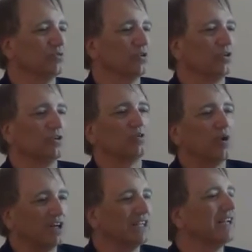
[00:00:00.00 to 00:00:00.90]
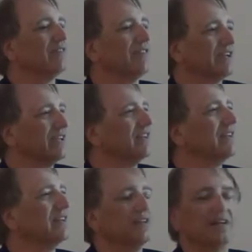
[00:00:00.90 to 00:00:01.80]
you learn quantitative thinking
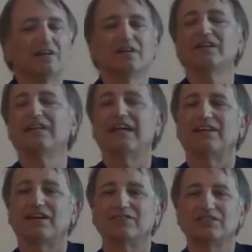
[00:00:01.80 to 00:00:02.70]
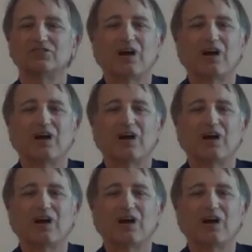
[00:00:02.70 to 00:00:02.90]
and data analysis.